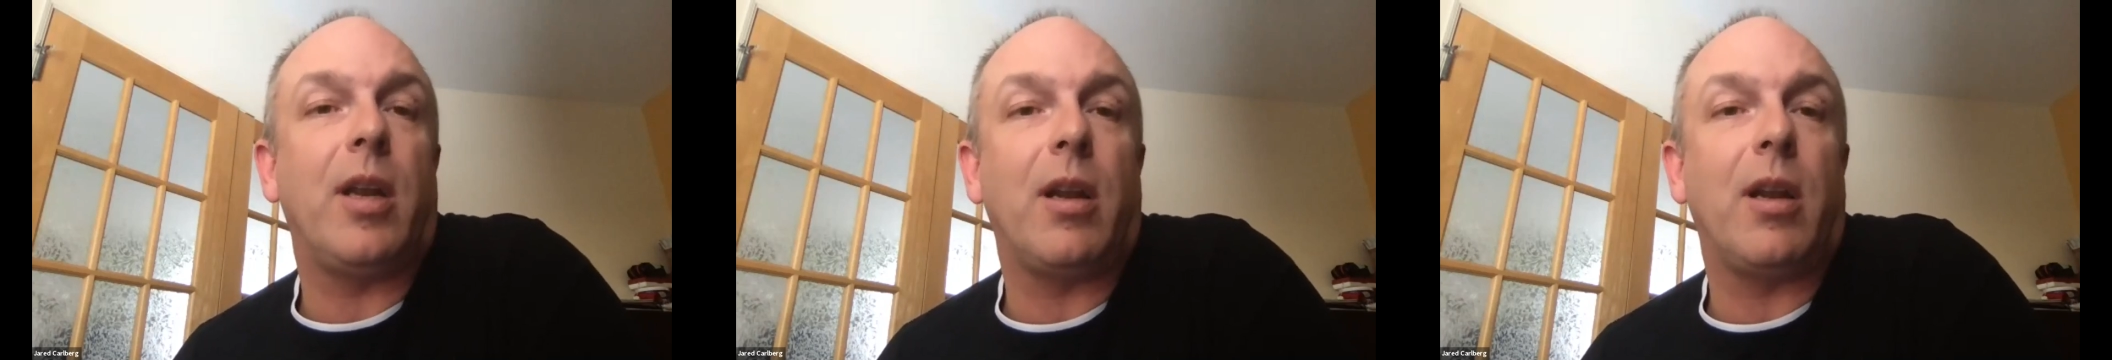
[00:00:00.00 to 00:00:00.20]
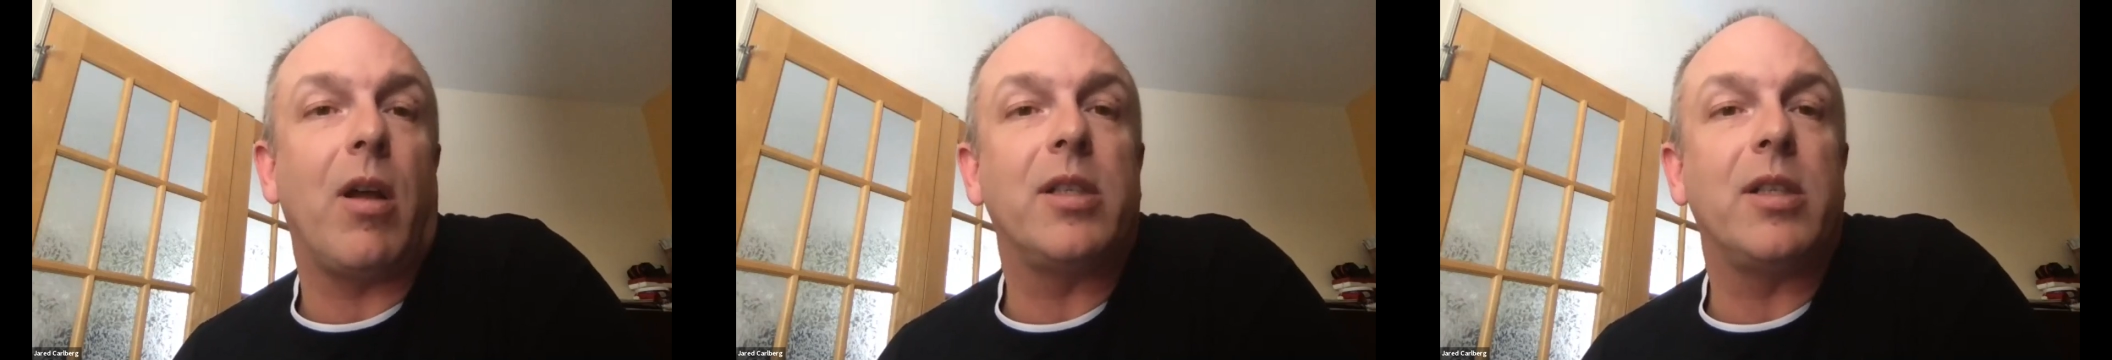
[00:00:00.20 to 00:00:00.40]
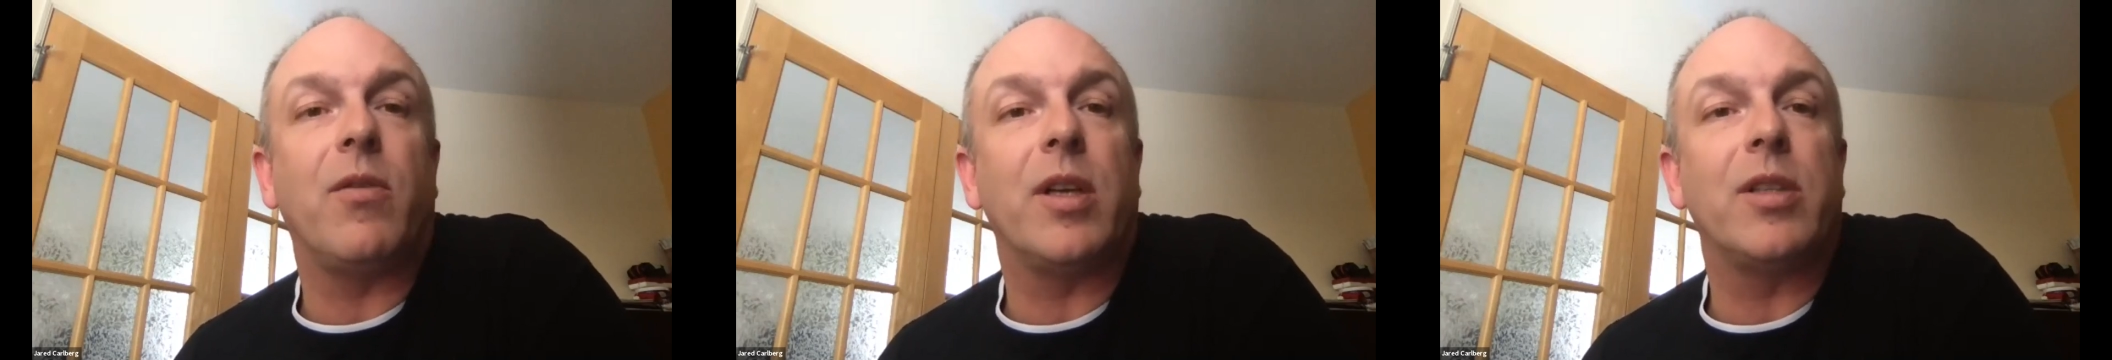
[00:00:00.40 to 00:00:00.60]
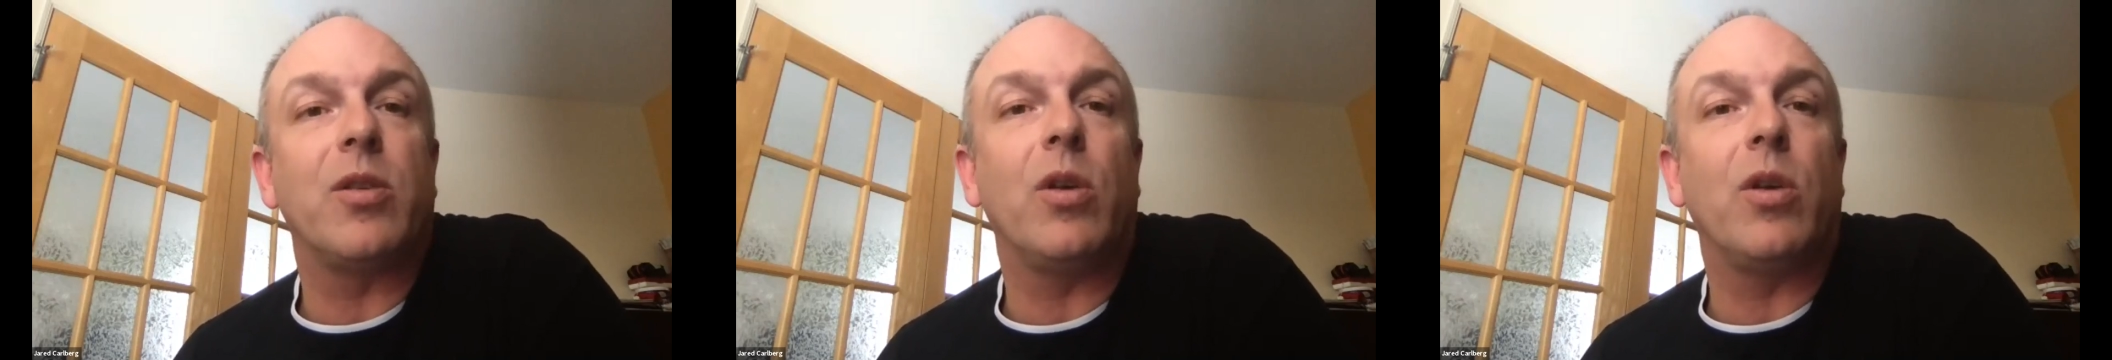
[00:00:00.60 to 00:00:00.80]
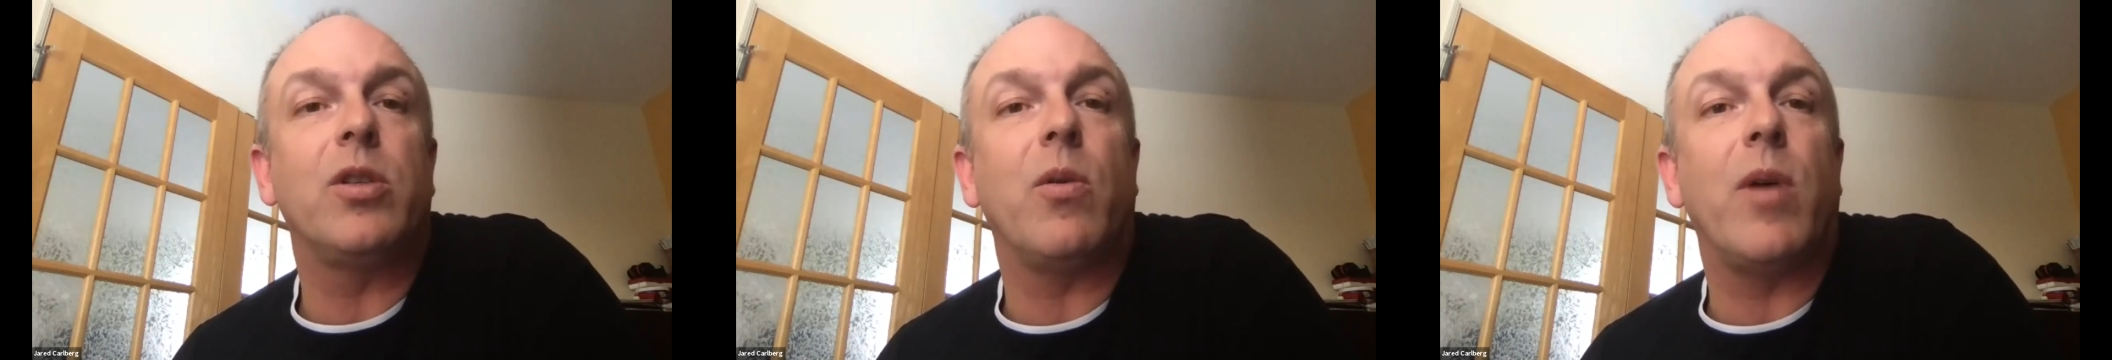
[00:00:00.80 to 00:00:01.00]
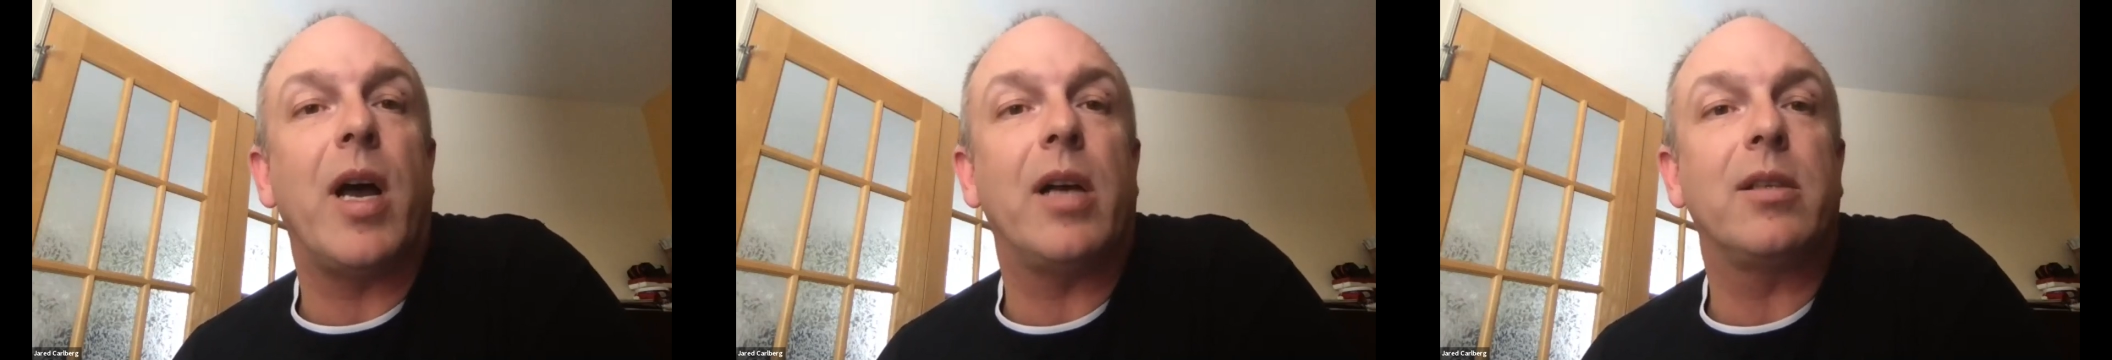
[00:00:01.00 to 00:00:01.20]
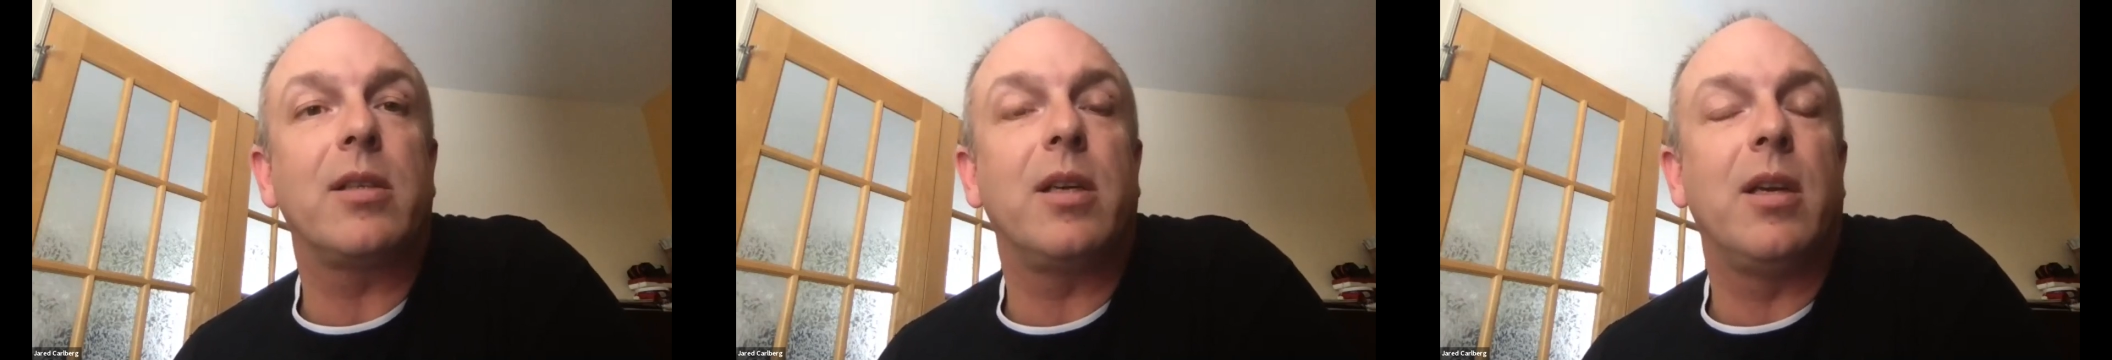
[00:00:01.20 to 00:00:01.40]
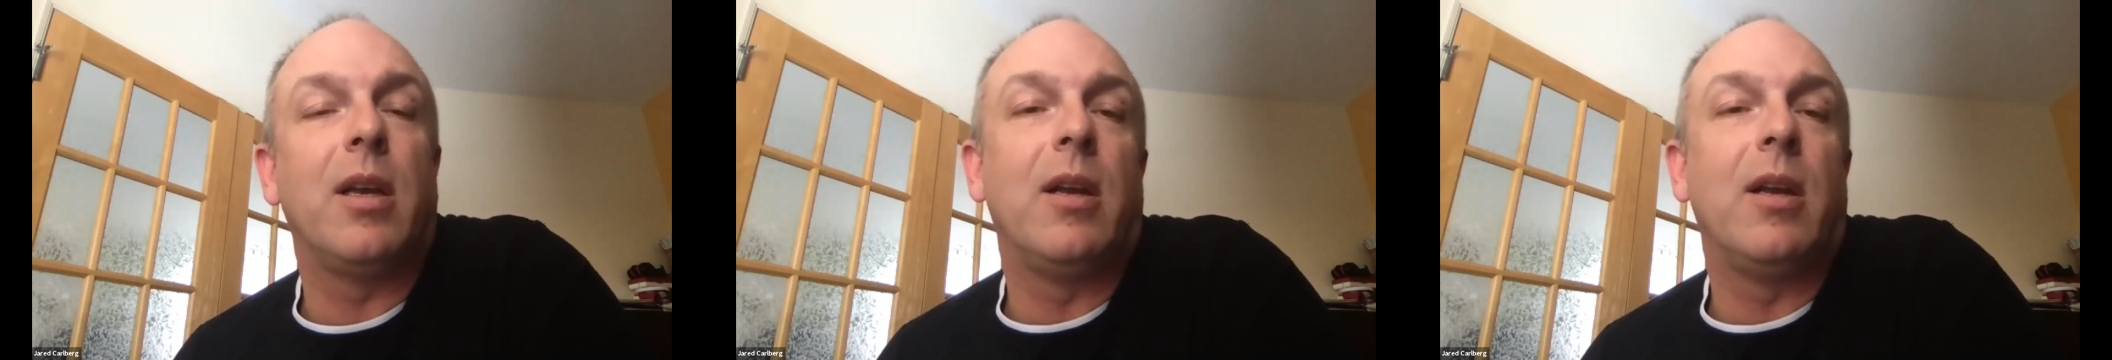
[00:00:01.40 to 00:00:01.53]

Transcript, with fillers: And lots of us also ask,